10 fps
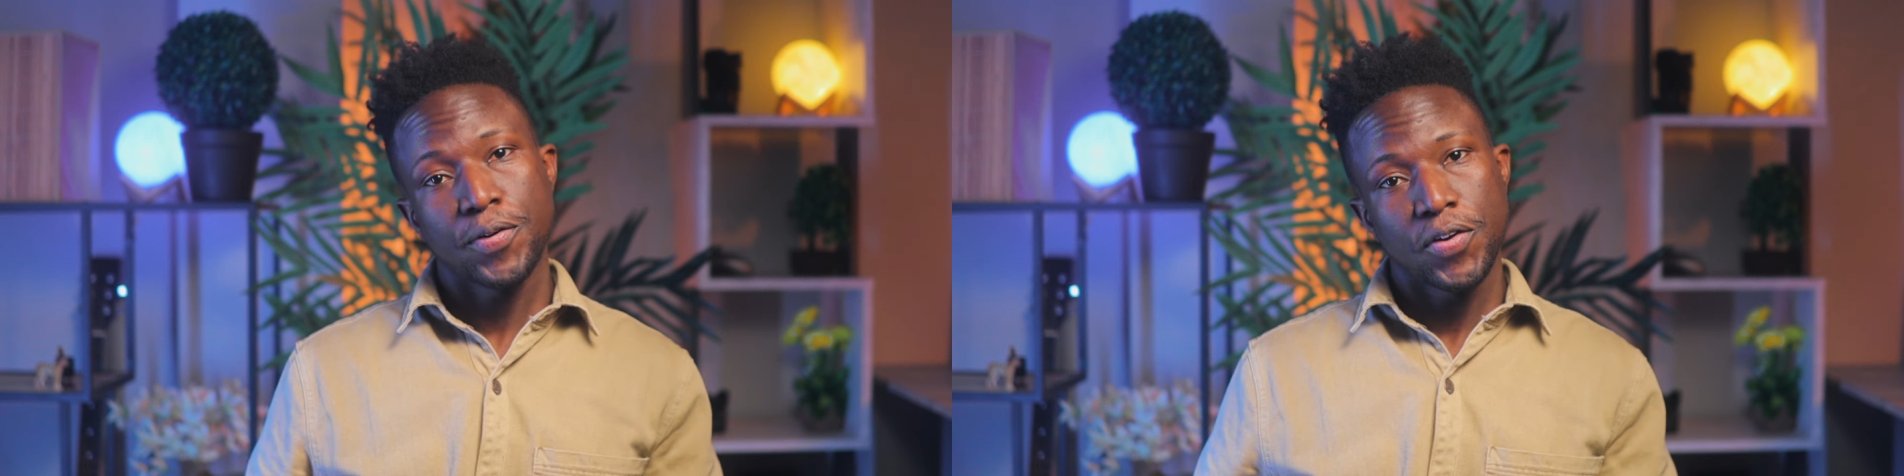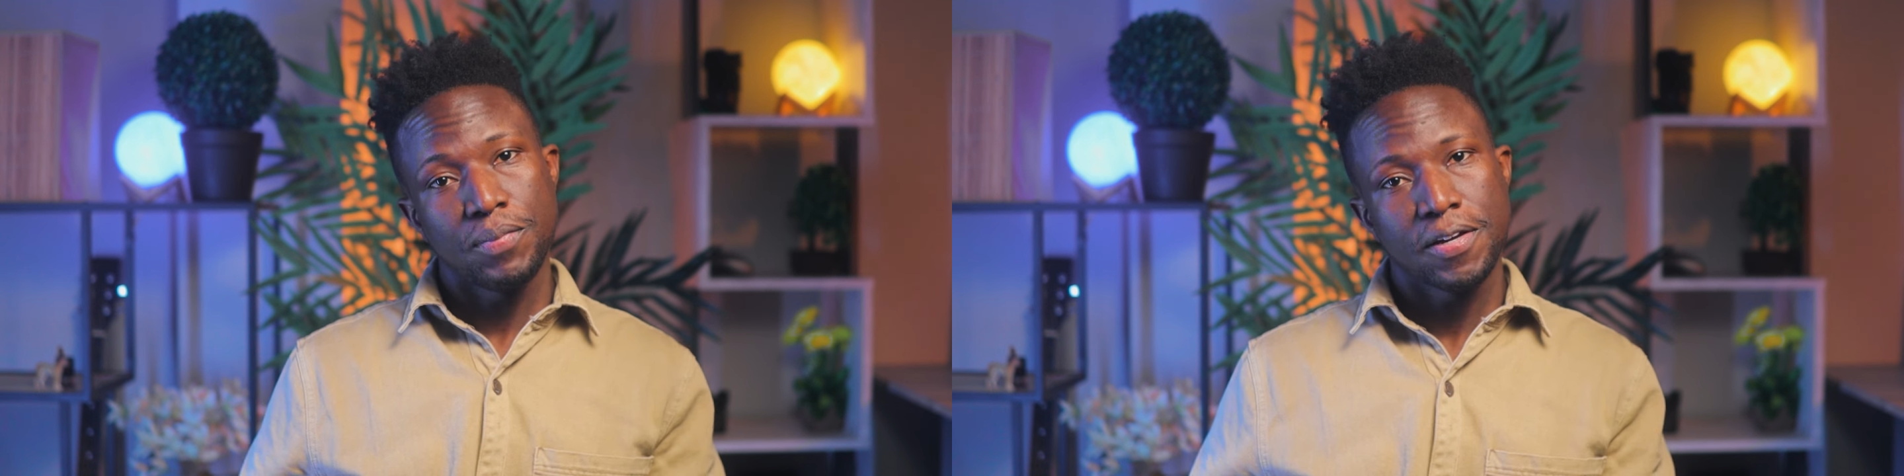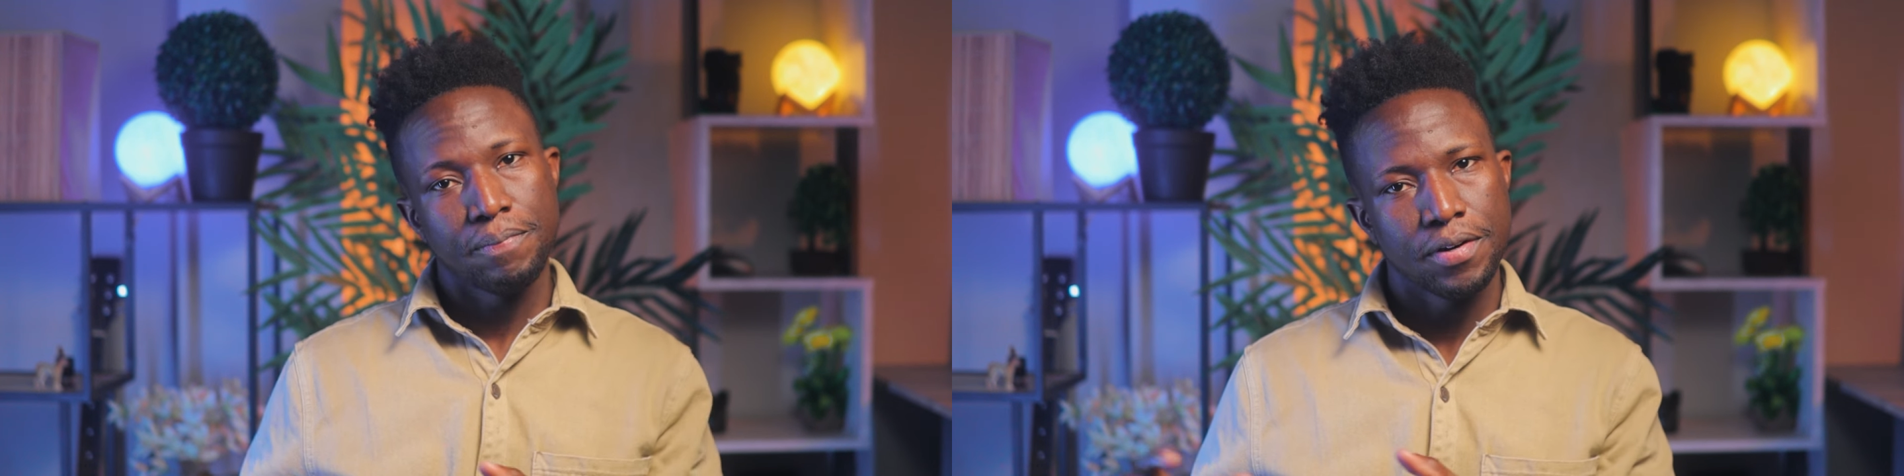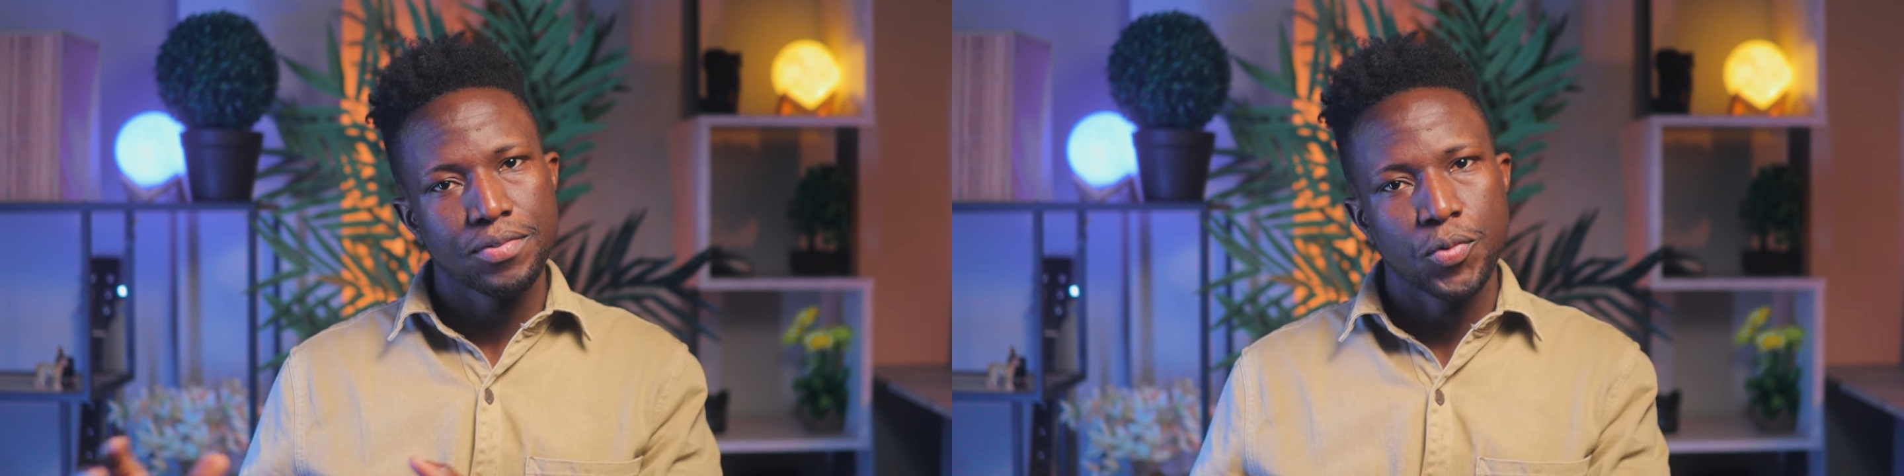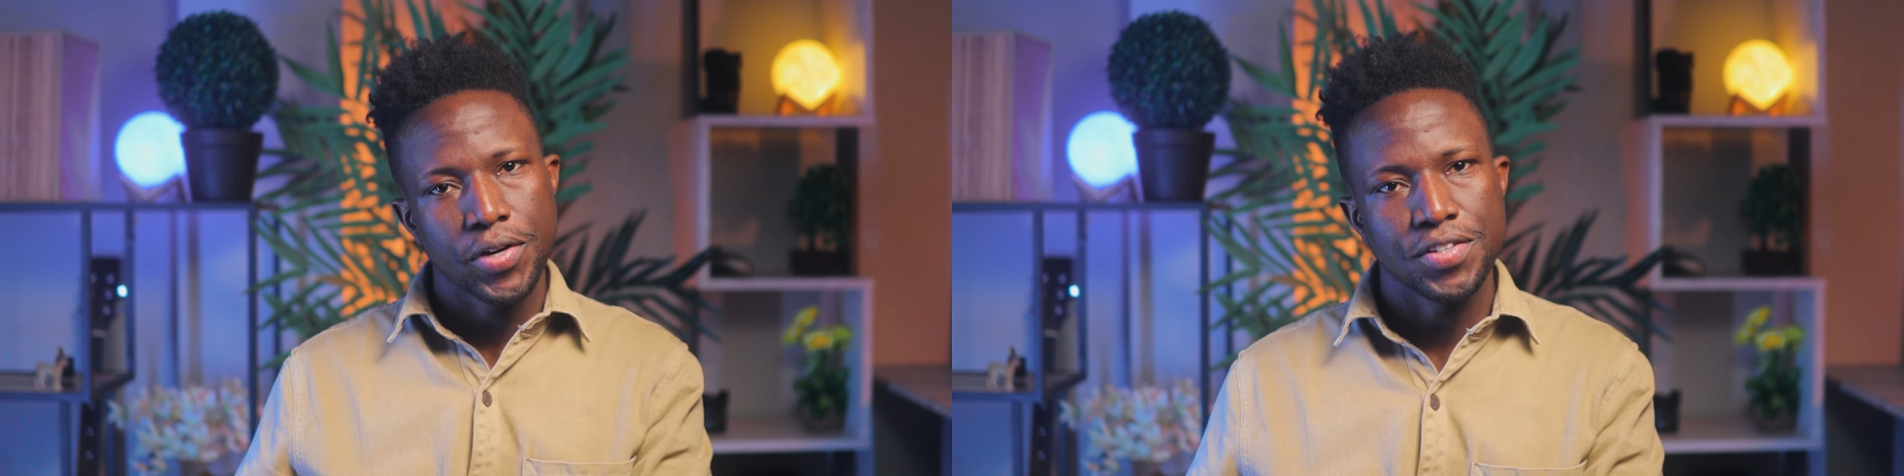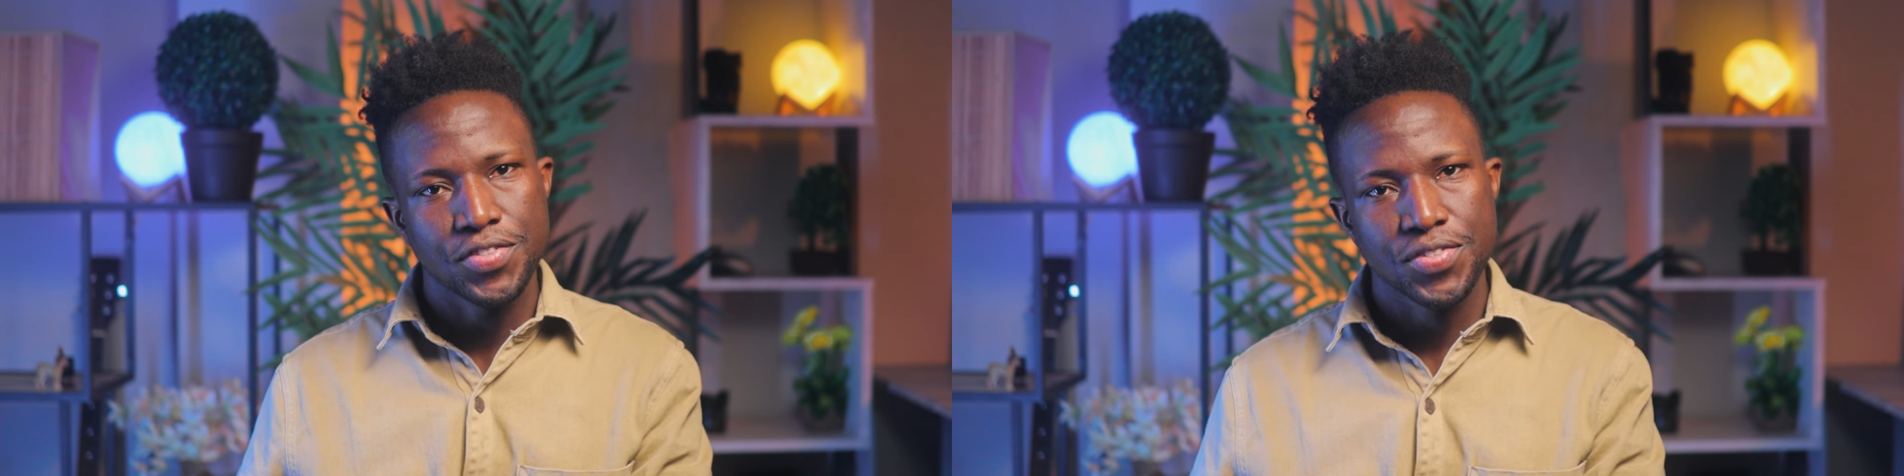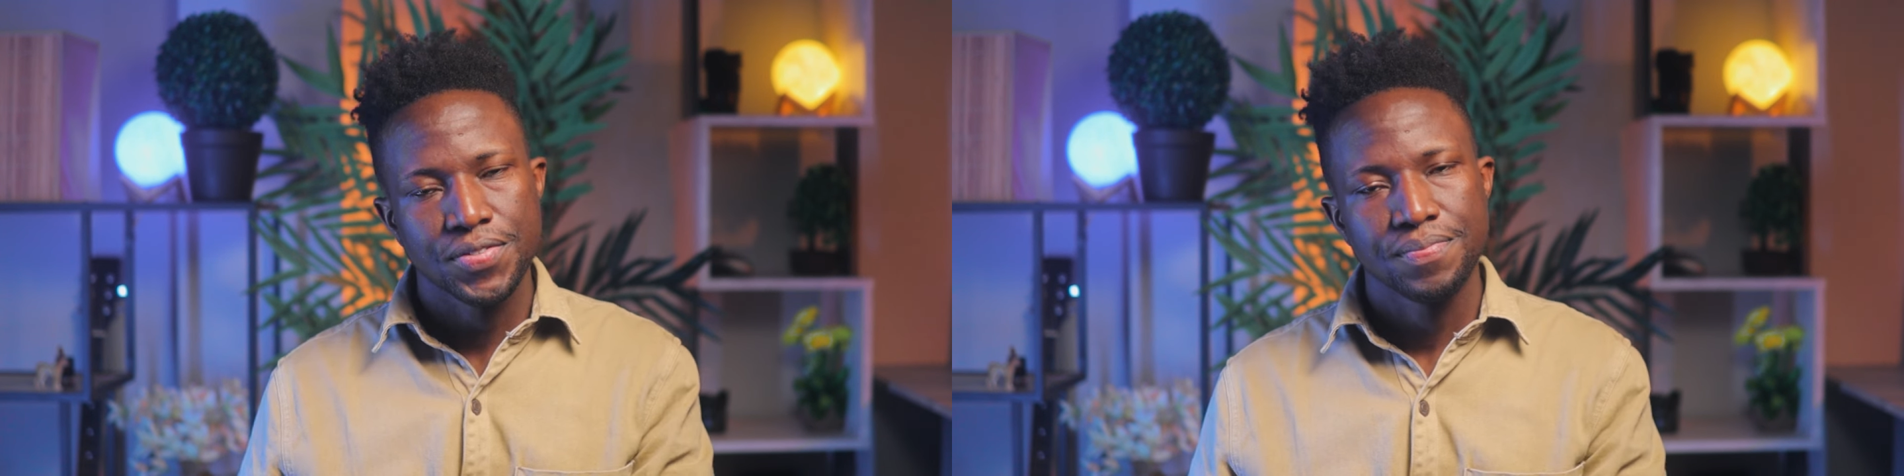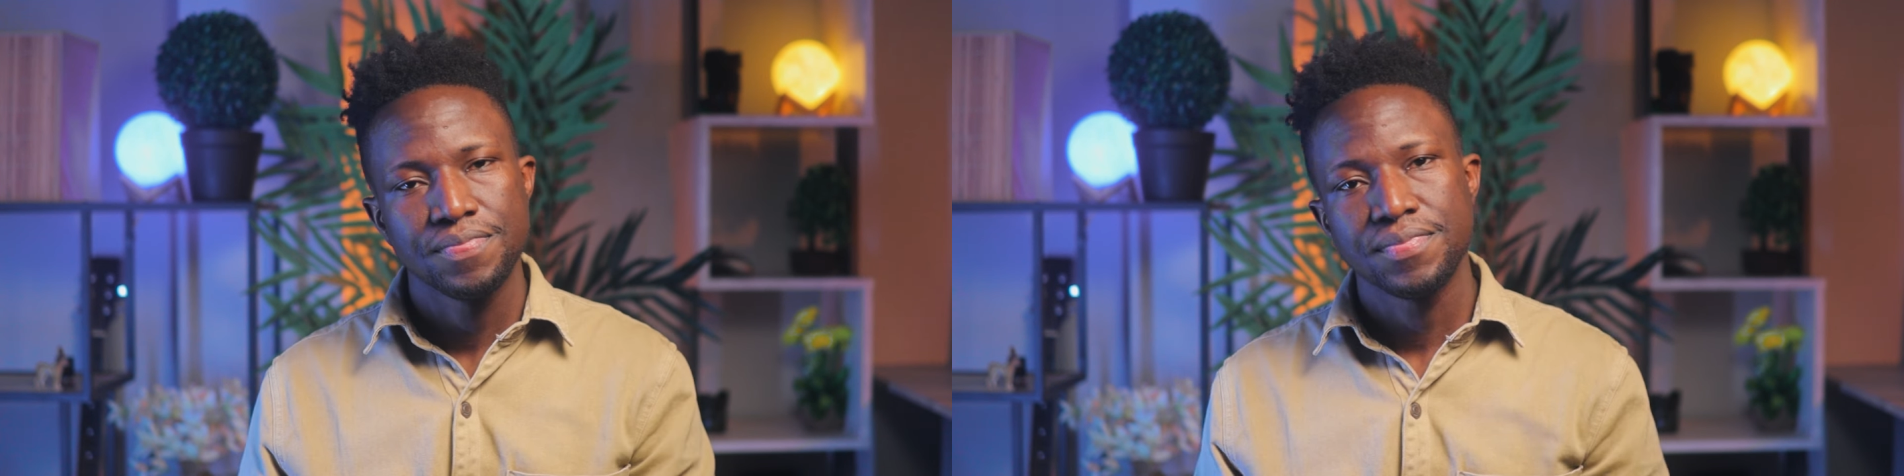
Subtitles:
economic pathways,